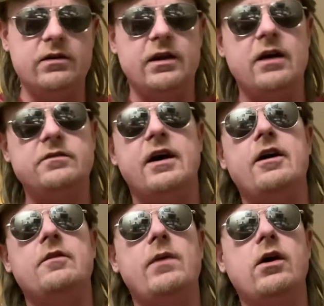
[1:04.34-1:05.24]
on how
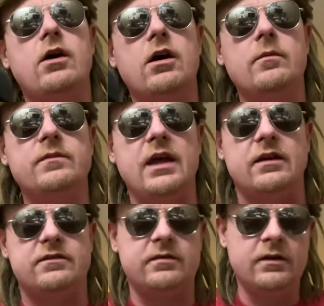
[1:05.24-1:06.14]
tired my arm
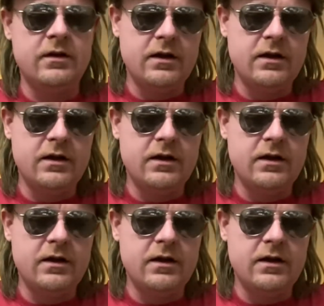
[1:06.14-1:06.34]
gets.